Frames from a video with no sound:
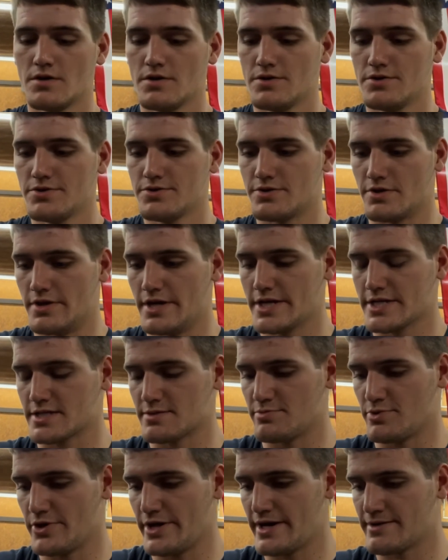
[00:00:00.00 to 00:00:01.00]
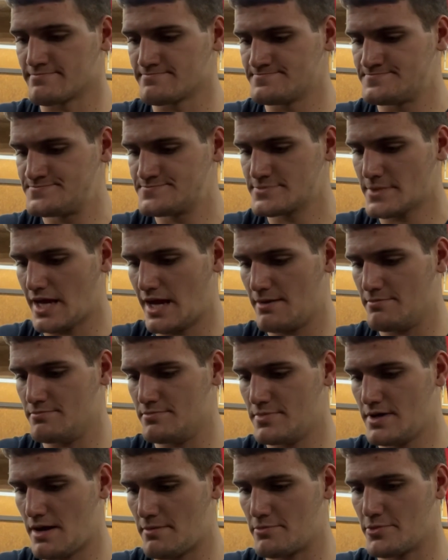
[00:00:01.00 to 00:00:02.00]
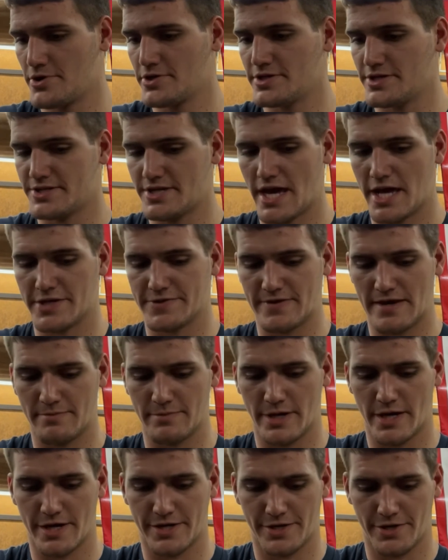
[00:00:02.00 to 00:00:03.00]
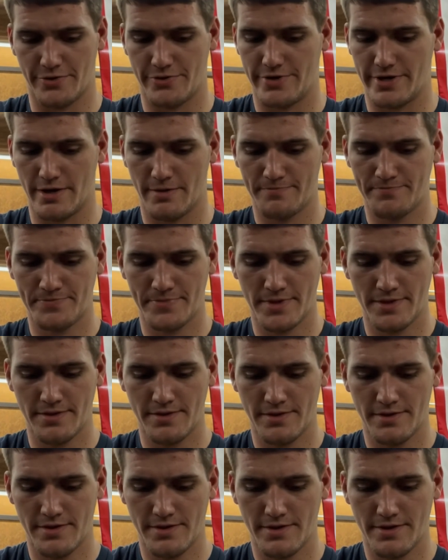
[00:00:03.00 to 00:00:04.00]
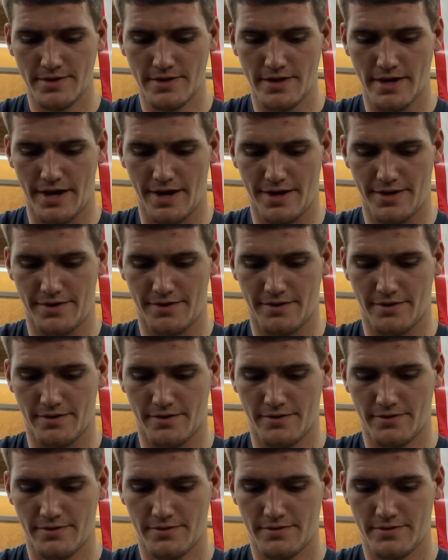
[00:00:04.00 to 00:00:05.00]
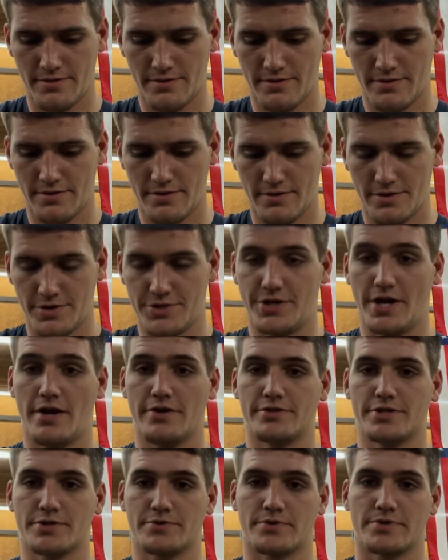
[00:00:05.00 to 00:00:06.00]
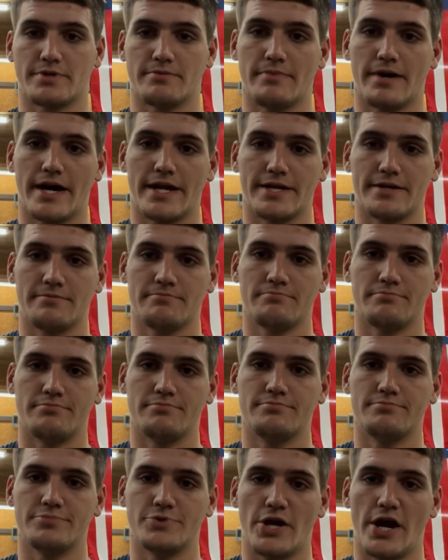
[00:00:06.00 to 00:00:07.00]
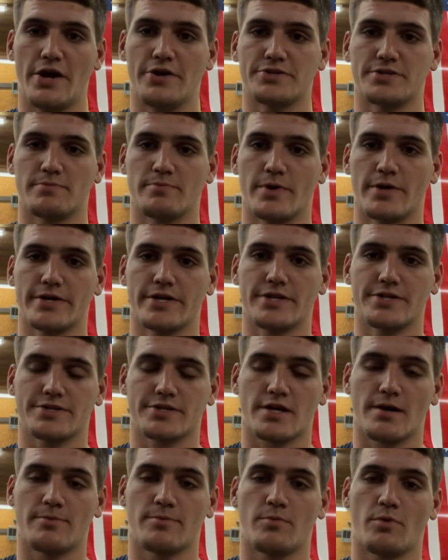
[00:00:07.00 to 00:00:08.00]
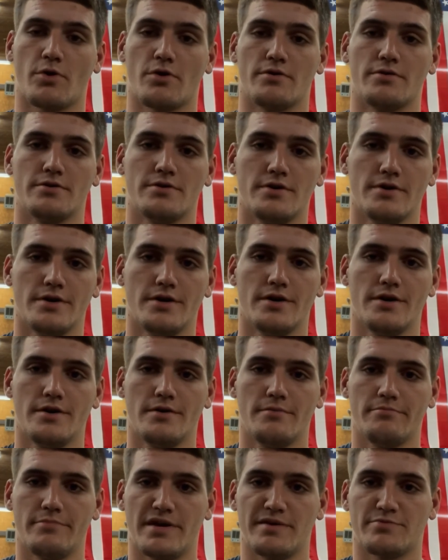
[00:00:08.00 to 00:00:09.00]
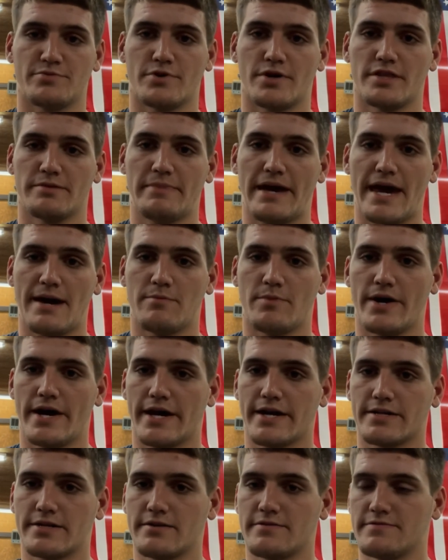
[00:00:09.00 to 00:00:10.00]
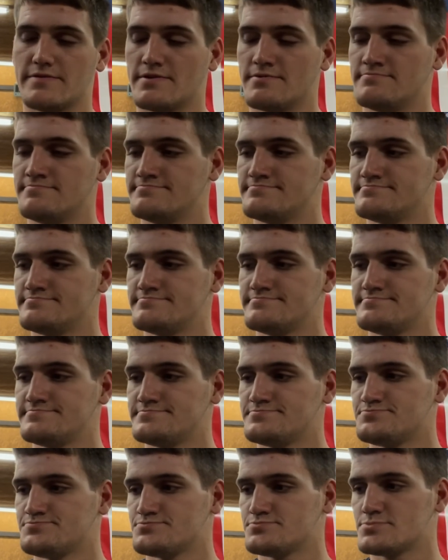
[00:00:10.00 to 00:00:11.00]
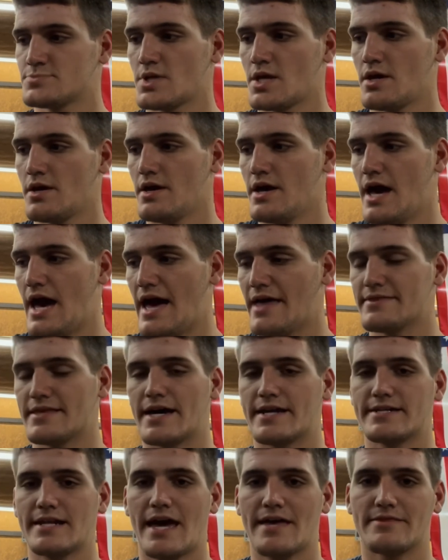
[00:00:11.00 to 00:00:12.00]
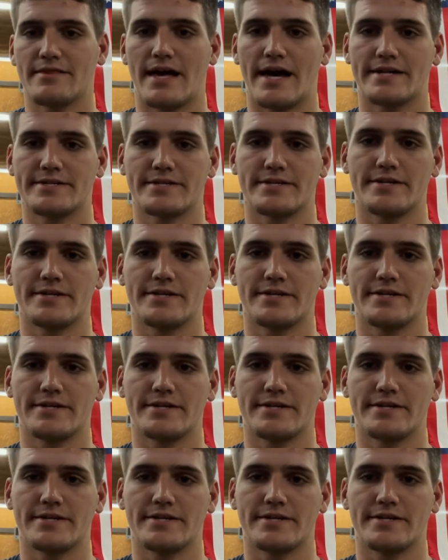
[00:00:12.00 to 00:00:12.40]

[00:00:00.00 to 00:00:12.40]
So that's the plan. I'm really satisfied with how it turned out. And share this with somebody. Share it somewhere. Get us a couple more people on the bandwagon of the. I'd like to get